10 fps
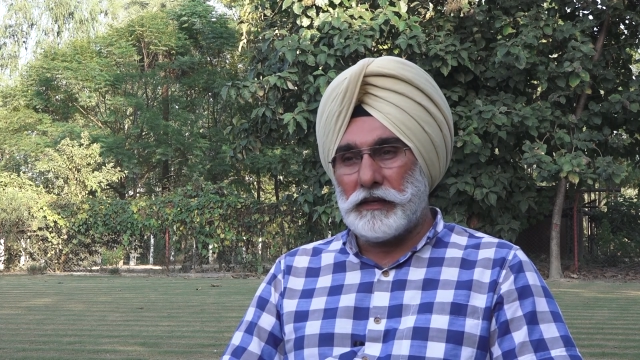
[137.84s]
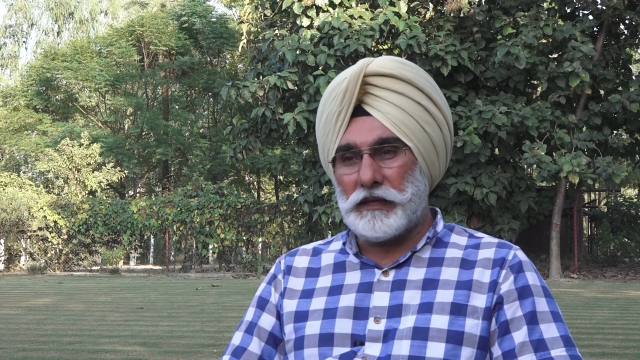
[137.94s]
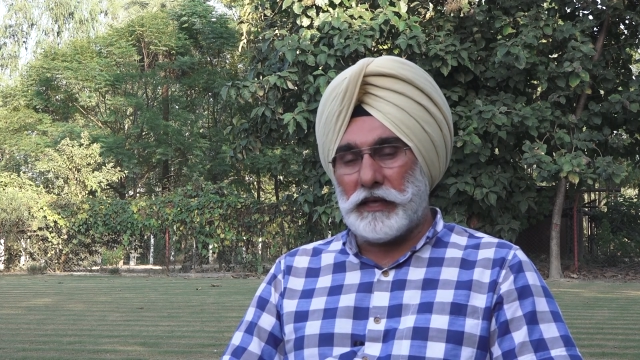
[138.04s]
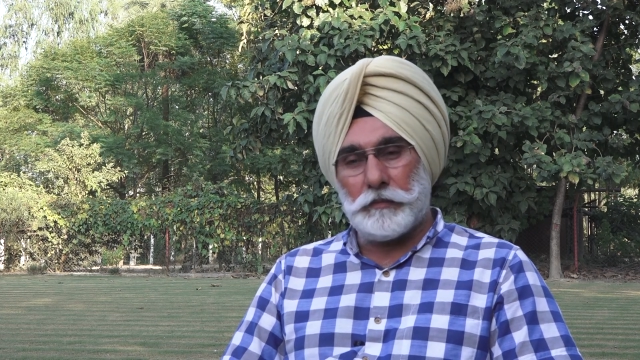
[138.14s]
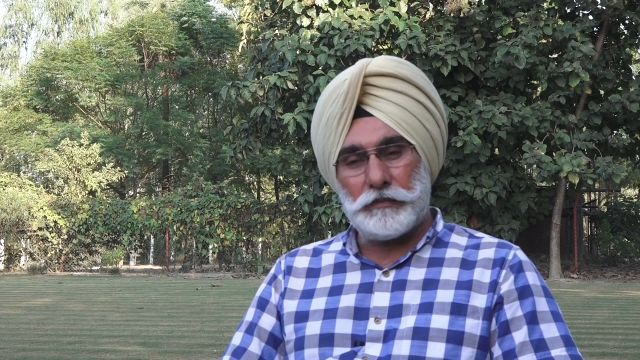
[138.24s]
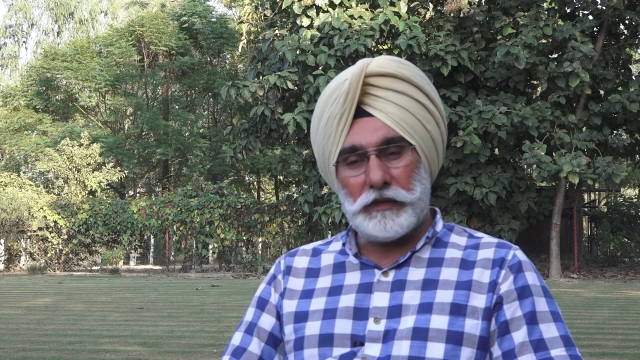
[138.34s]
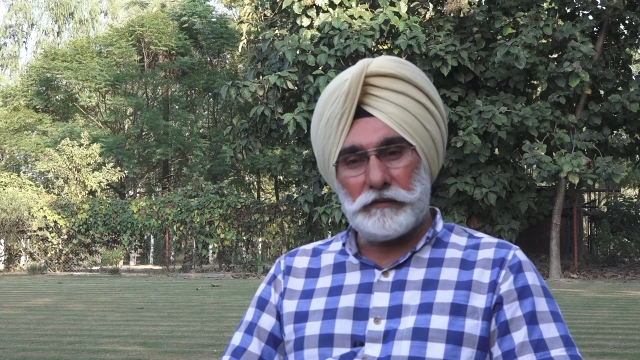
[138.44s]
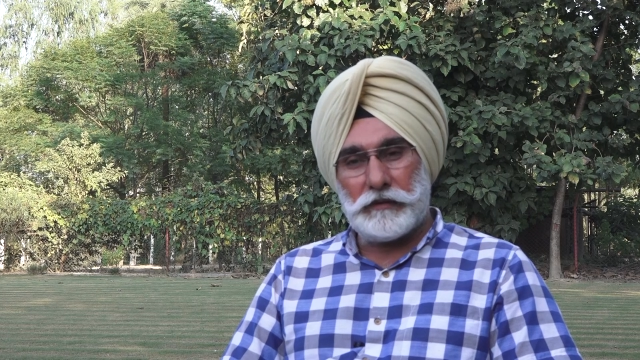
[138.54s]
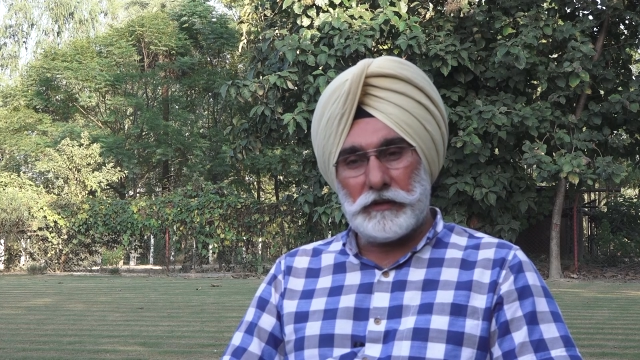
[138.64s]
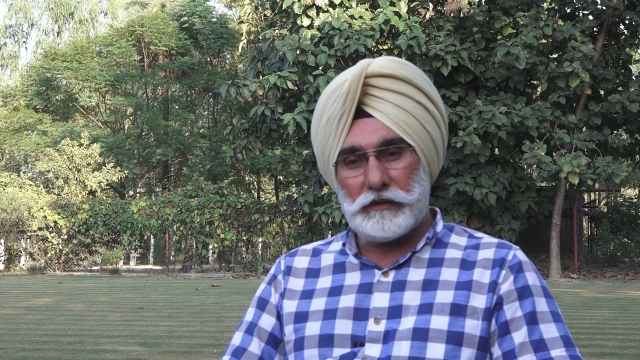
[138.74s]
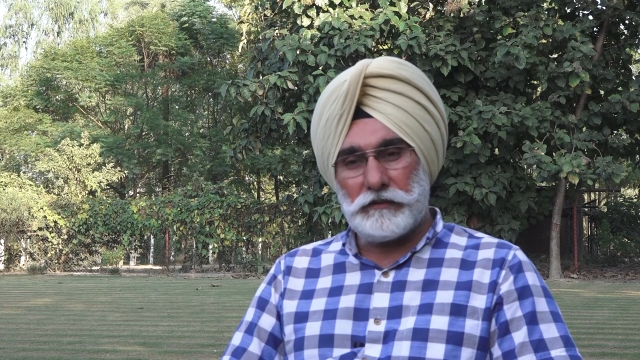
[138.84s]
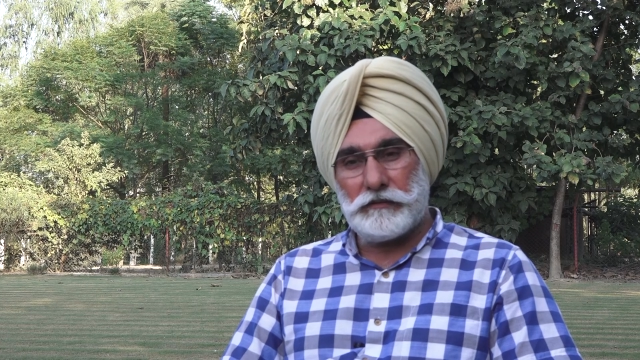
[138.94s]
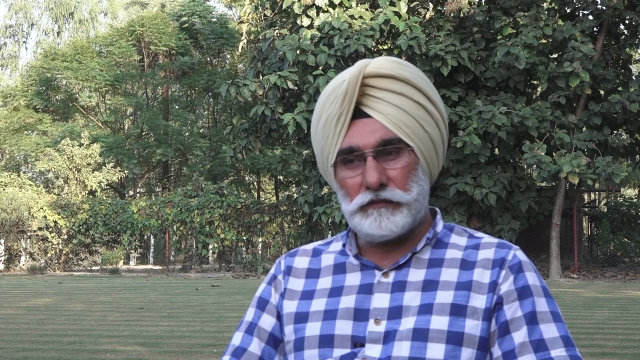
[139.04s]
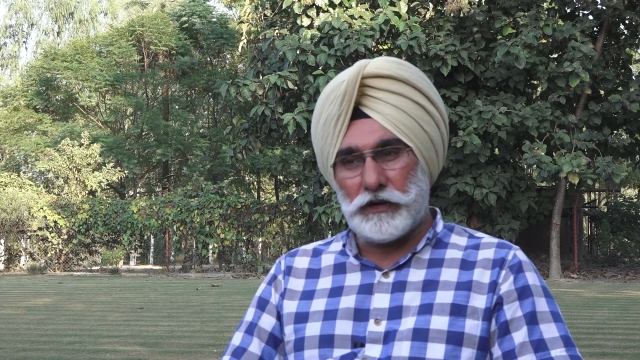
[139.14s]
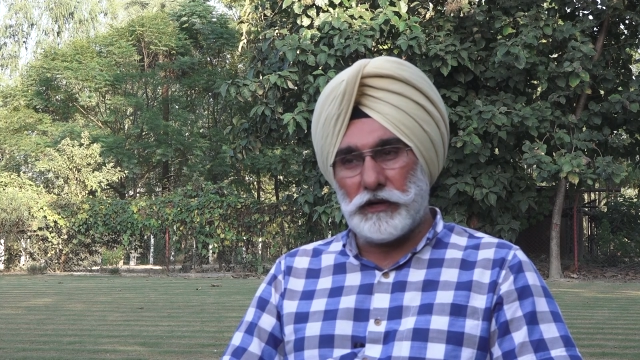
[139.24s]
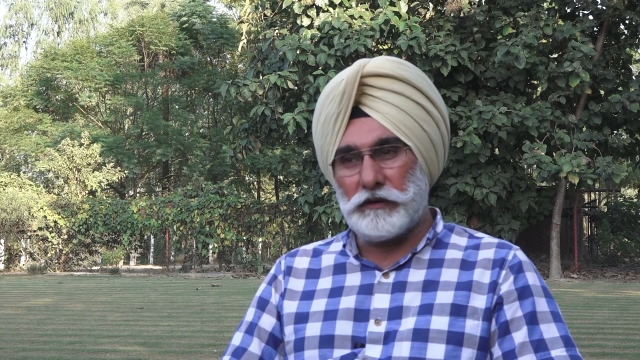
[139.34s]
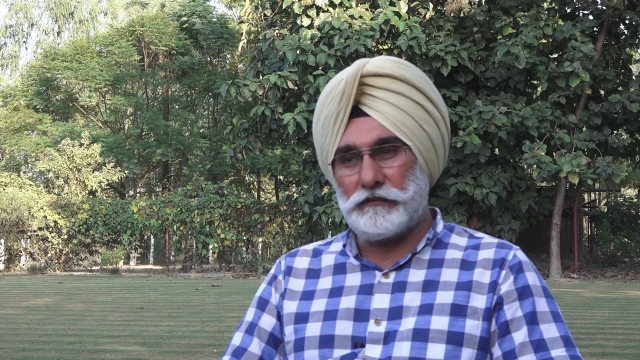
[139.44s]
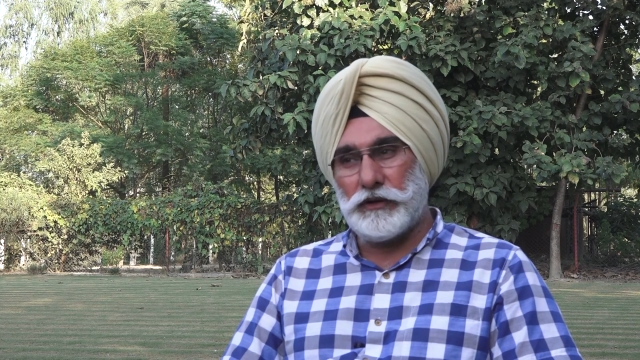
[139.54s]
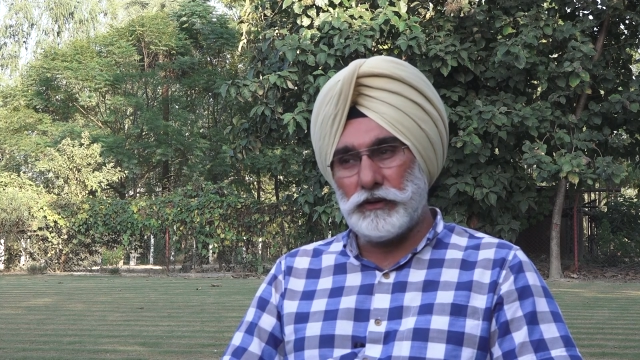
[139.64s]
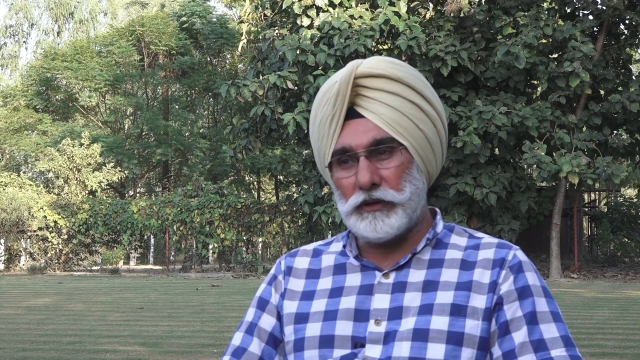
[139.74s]
Kept it for a
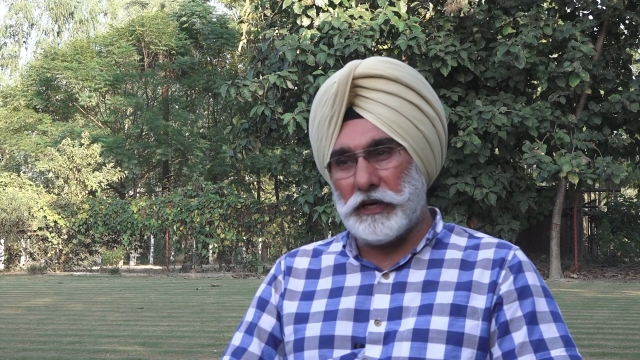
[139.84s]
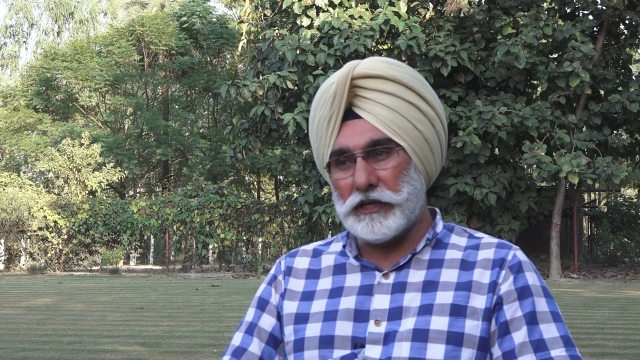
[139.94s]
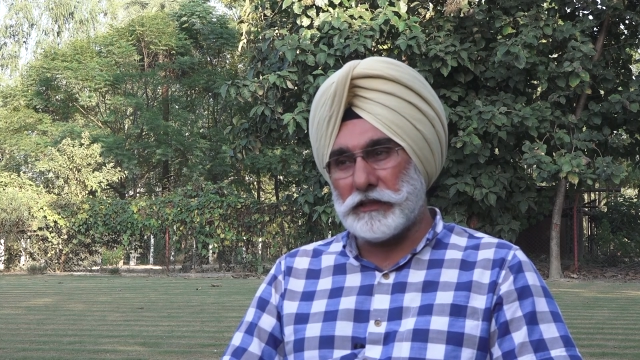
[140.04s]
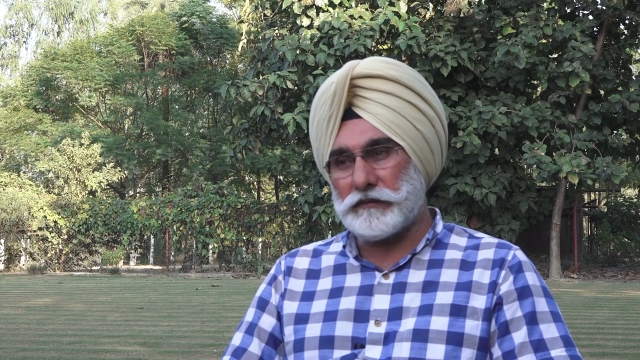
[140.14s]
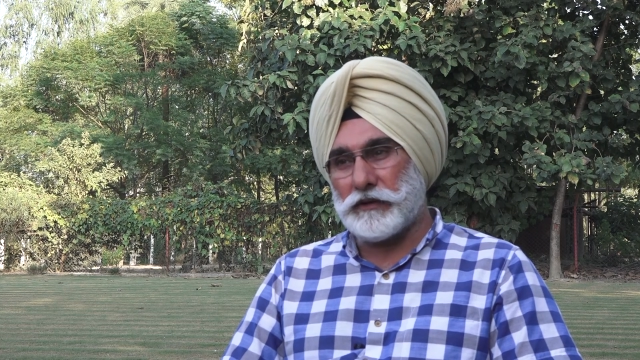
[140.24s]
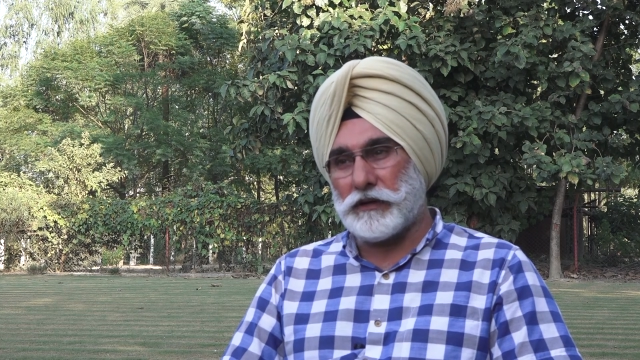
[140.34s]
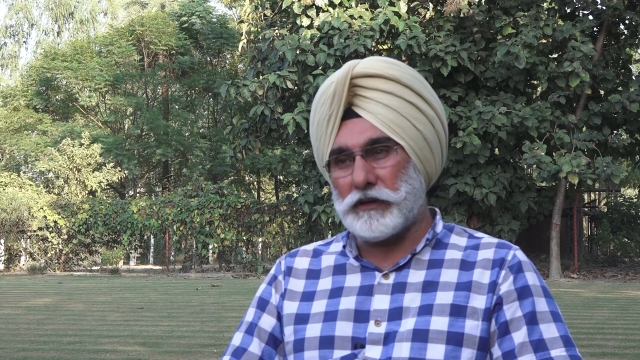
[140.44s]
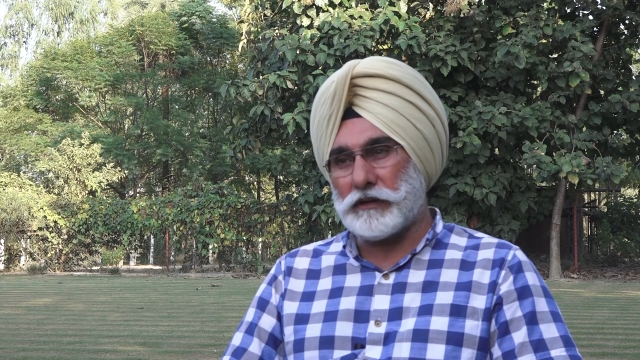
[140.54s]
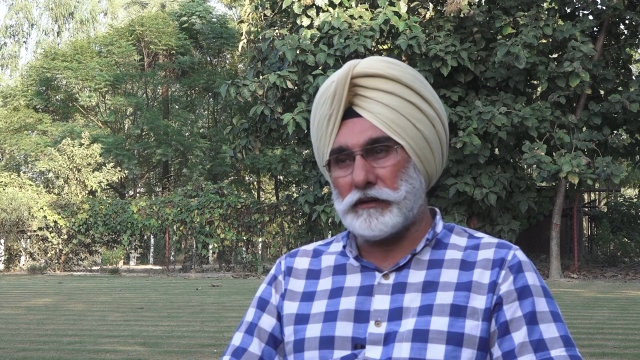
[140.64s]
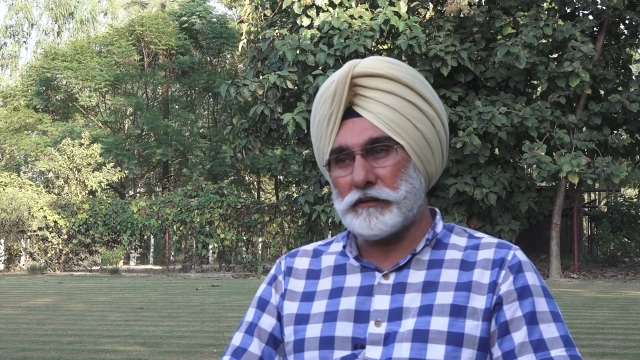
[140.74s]
few days for